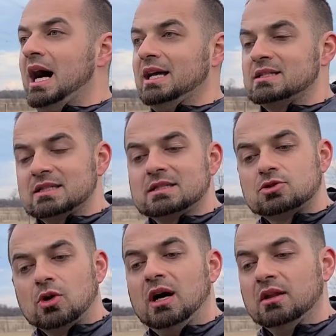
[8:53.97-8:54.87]
I
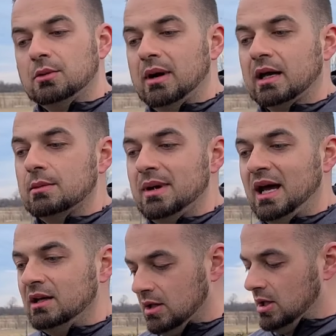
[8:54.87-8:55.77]
strongly
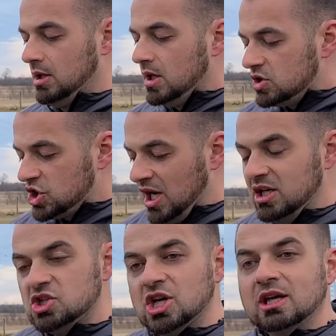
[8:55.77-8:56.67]
recommend
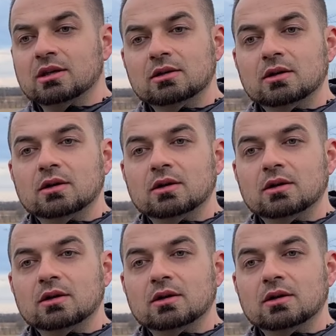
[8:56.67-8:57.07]
changing